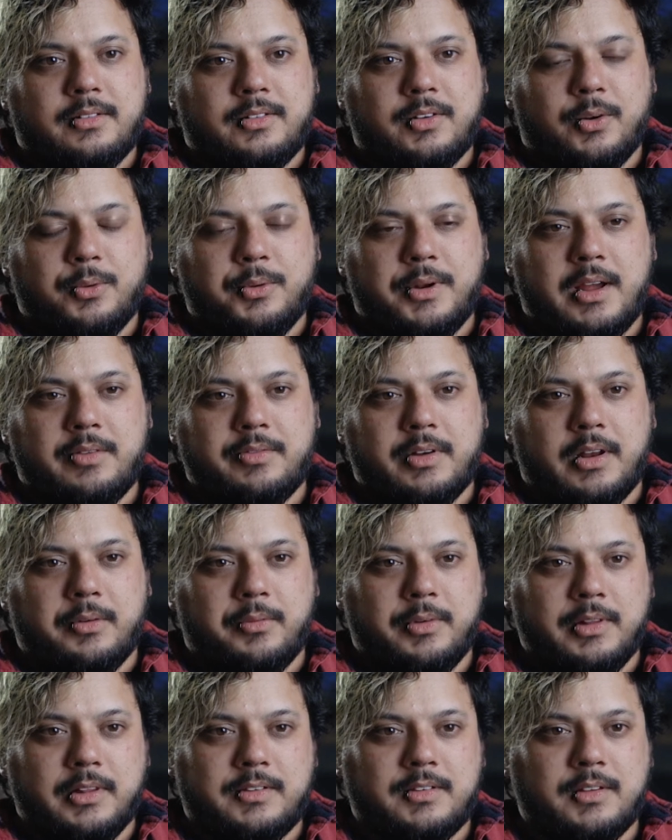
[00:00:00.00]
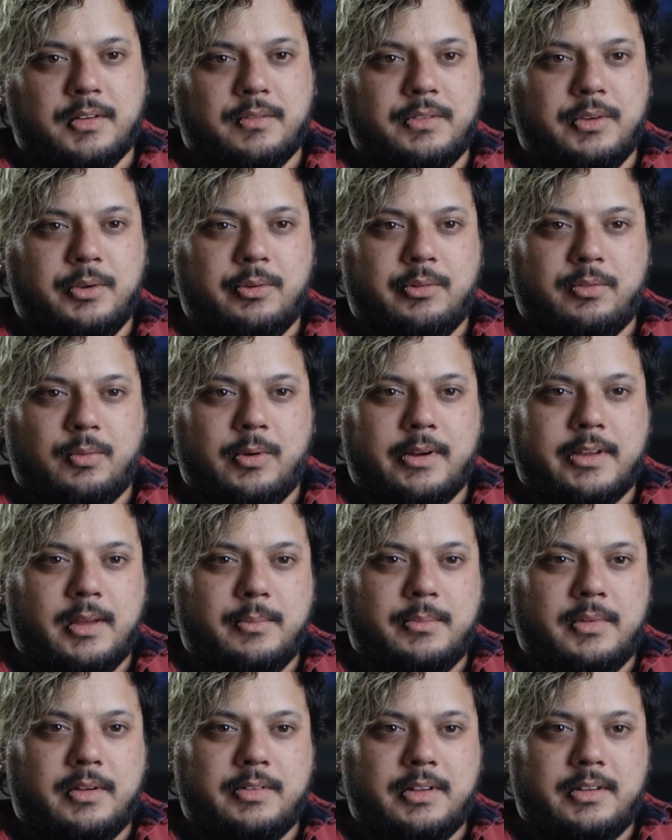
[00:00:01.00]
don't have an unrealistic view of what
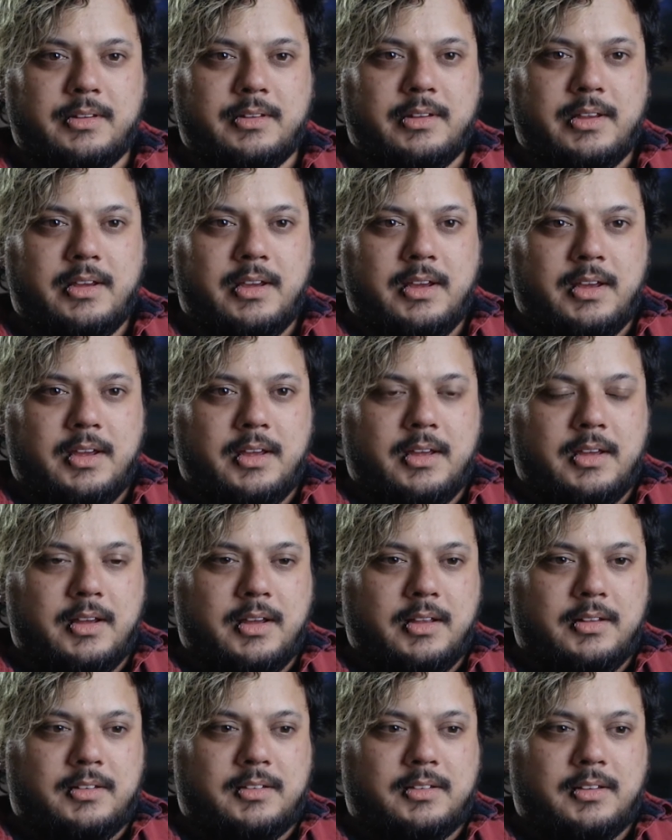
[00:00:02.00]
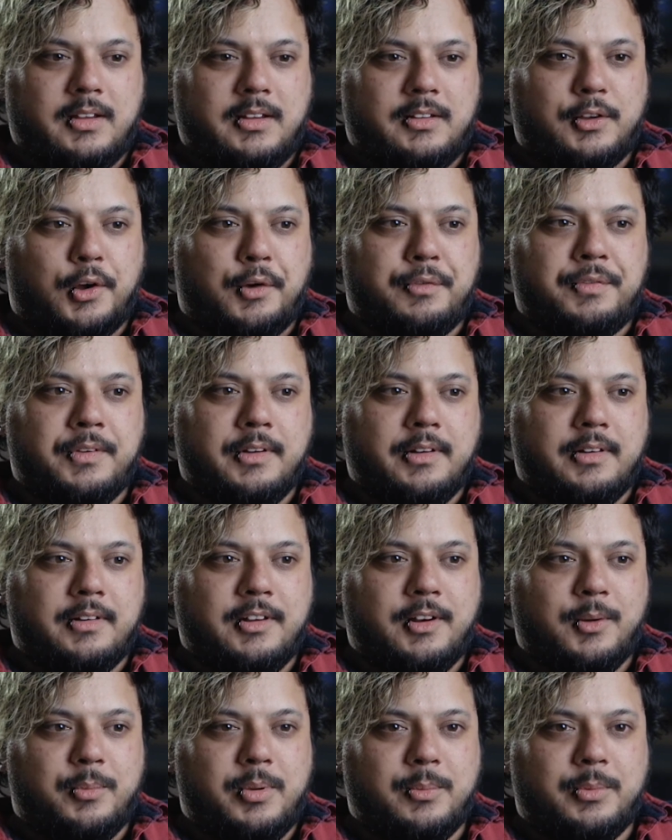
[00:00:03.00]
game dev is. It's often,
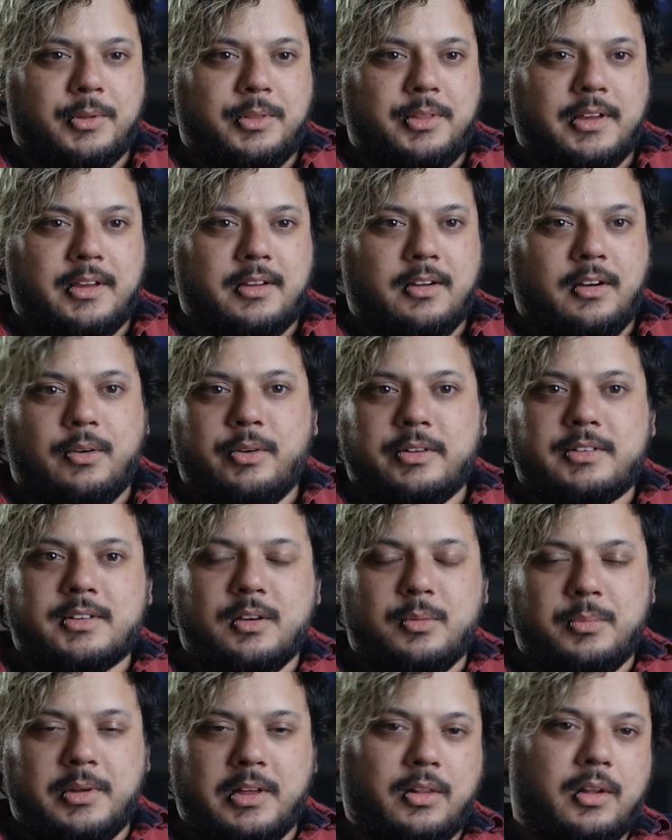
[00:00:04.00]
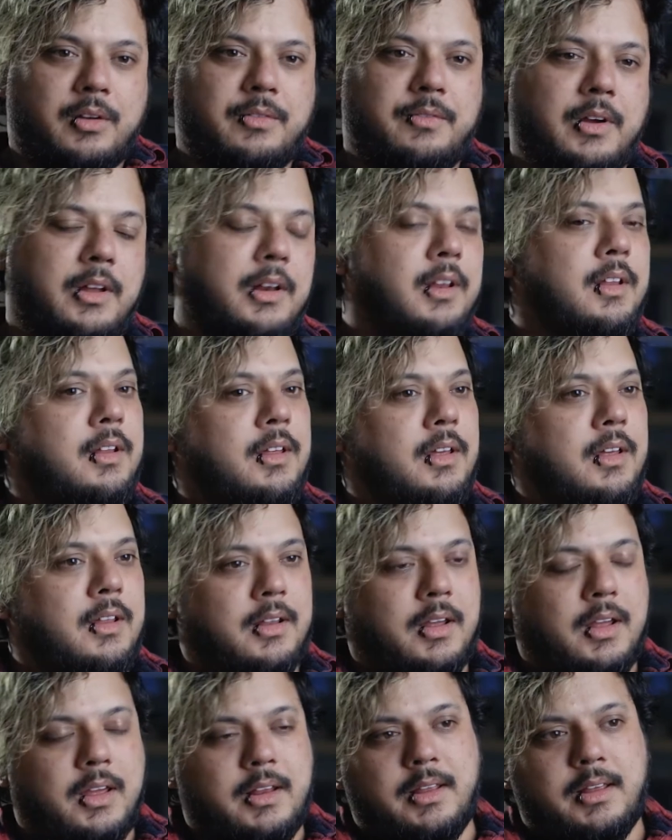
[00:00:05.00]
you know, people think, oh, it's going to be a lot of fun,
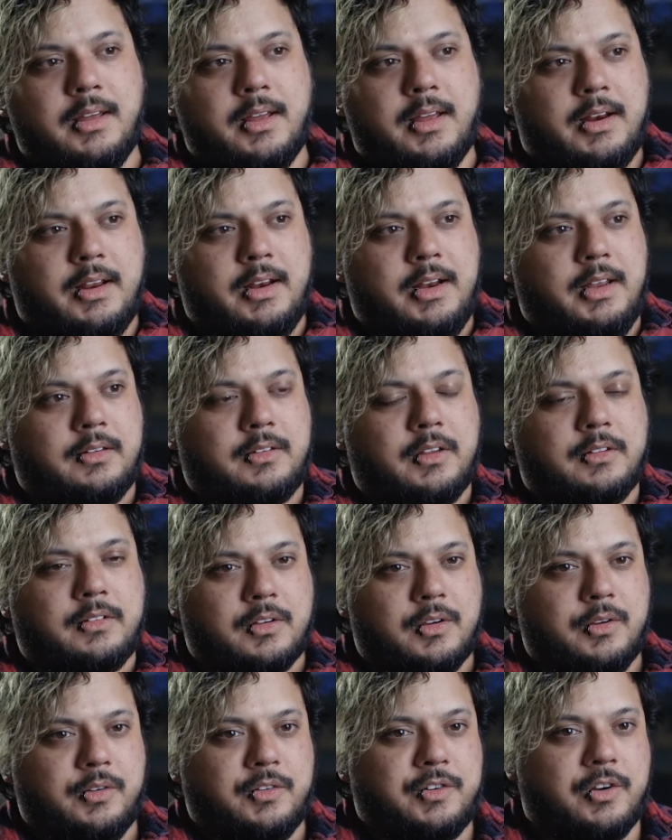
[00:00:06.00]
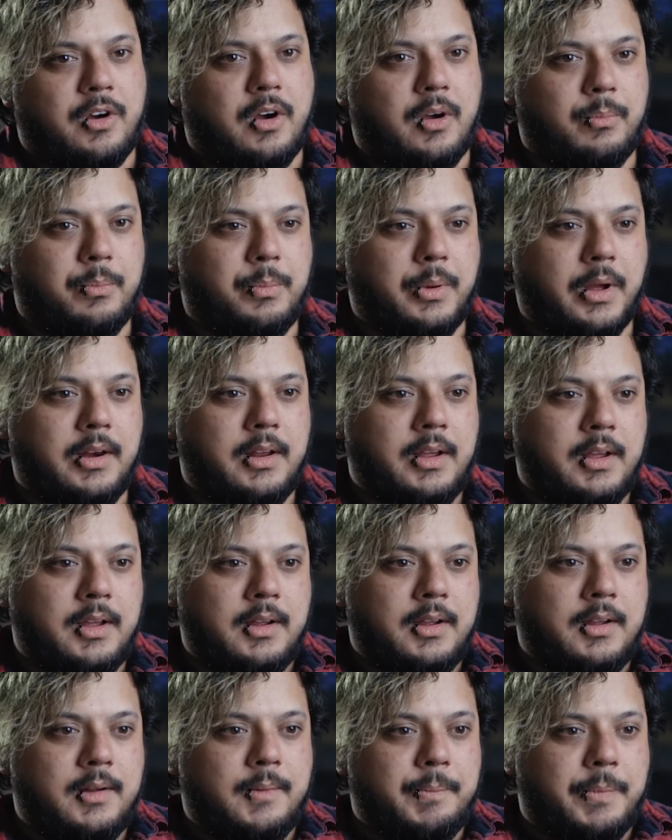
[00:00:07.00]
and it is. It's a good job, but
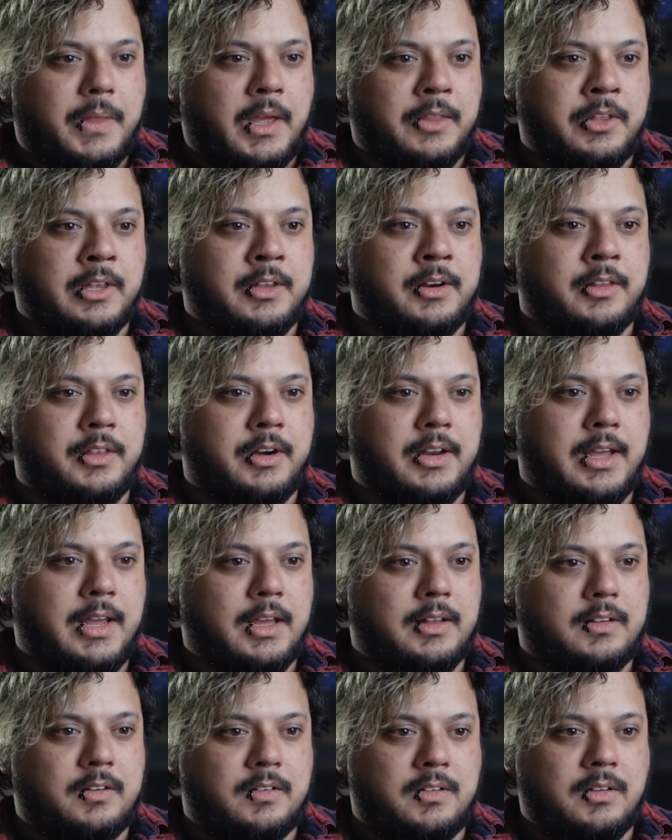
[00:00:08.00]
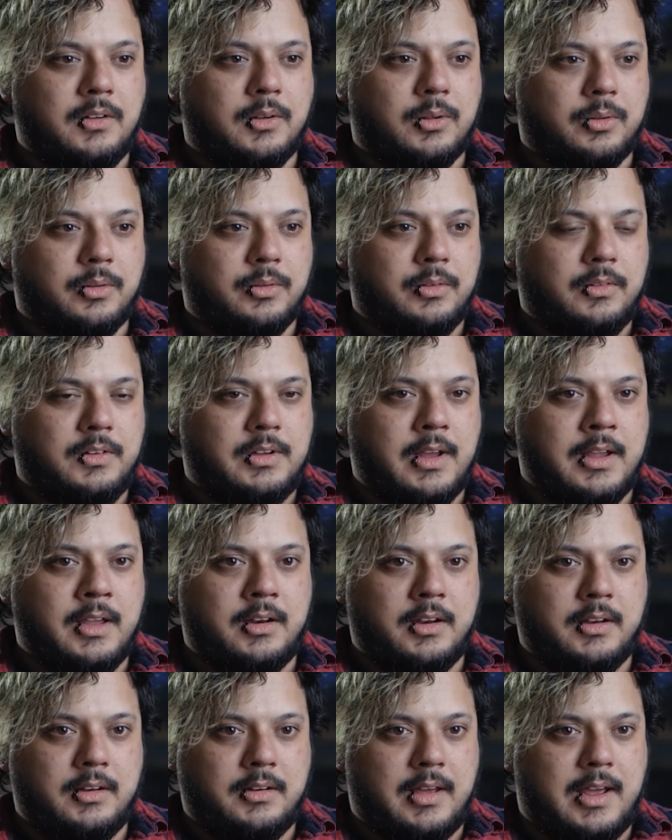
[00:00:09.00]
at the end of the day, it's still day
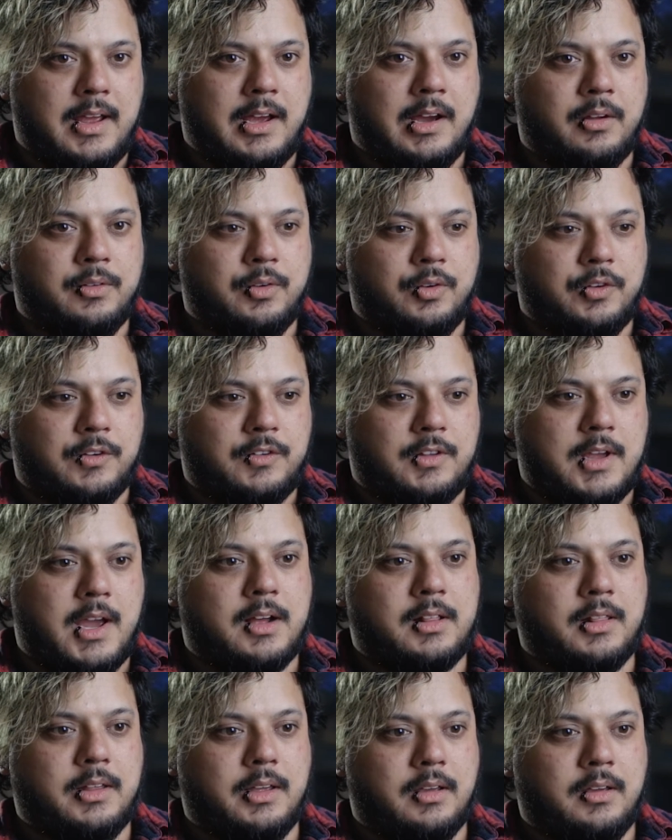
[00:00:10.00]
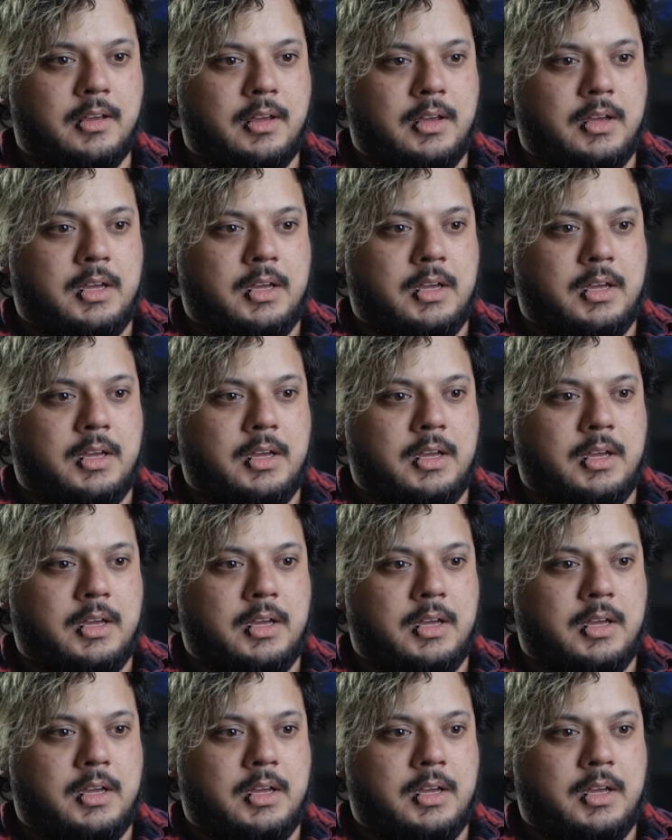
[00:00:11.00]
in and day out. You're just tackling